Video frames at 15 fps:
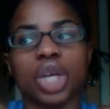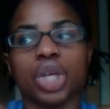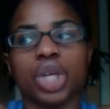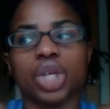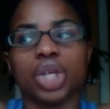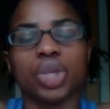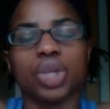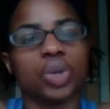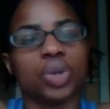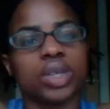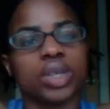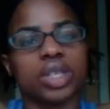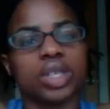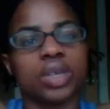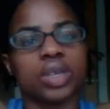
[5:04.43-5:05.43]
you don't
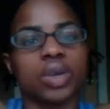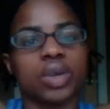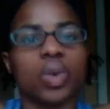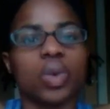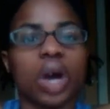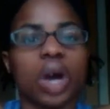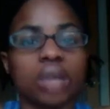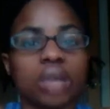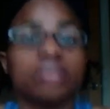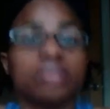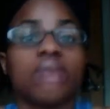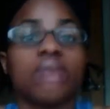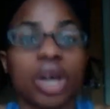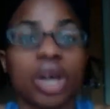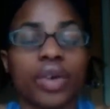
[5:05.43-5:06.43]
necessarily want,
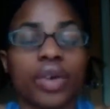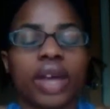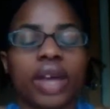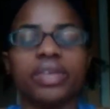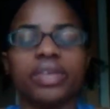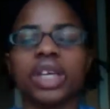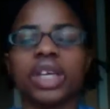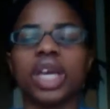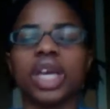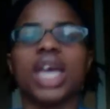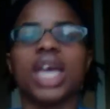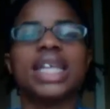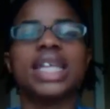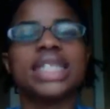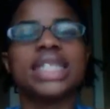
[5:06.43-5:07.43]
a craving,
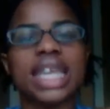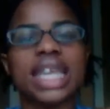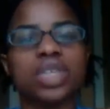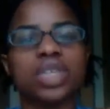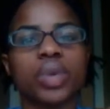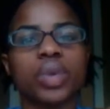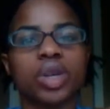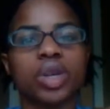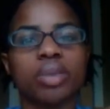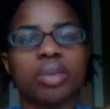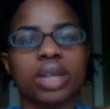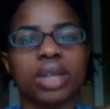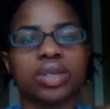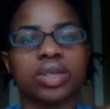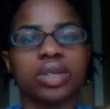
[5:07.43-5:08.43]
tense one of your
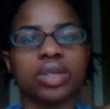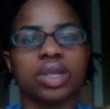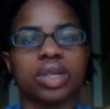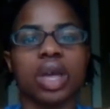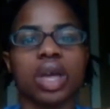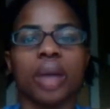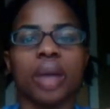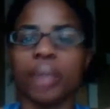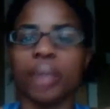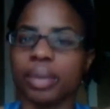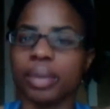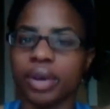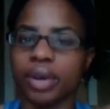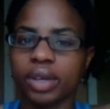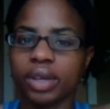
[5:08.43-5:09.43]
muscles,
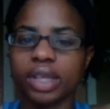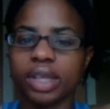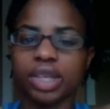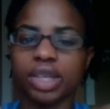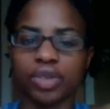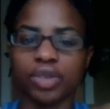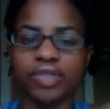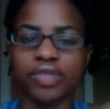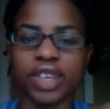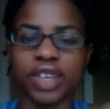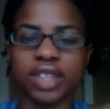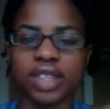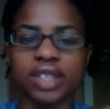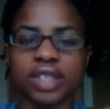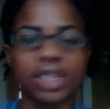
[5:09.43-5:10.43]
primarily your
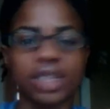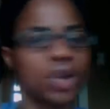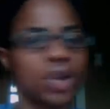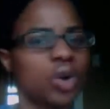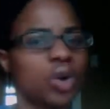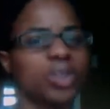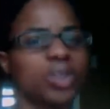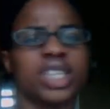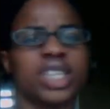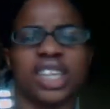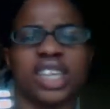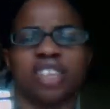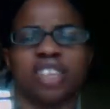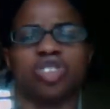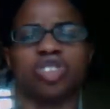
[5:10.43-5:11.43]
fist. Hold it down
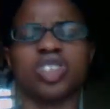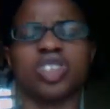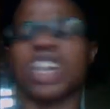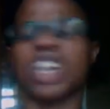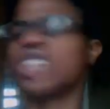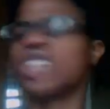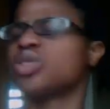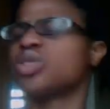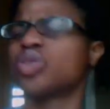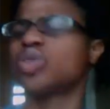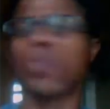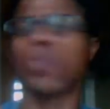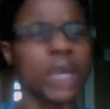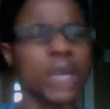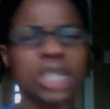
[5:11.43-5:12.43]
at your side and
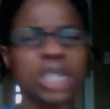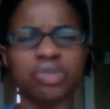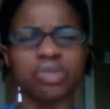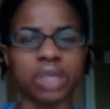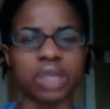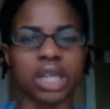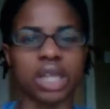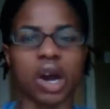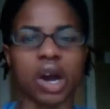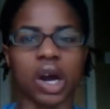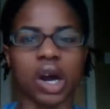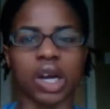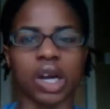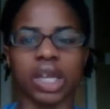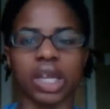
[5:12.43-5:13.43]
squeeze really
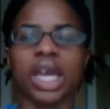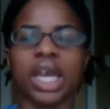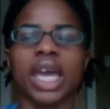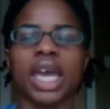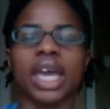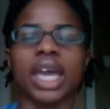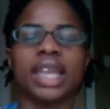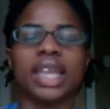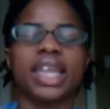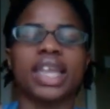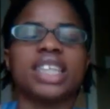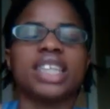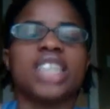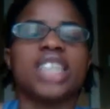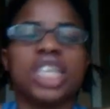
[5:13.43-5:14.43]
hard, and that
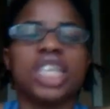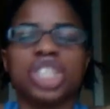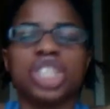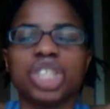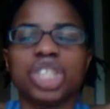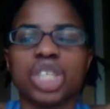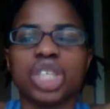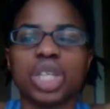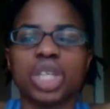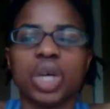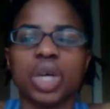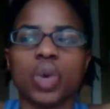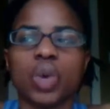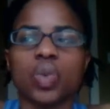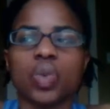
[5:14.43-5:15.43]
tension
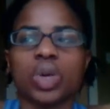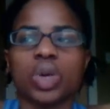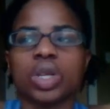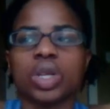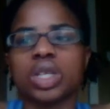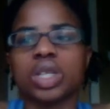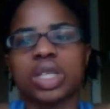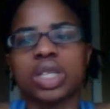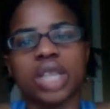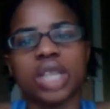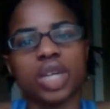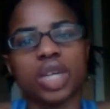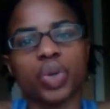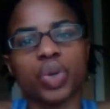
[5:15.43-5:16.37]
will send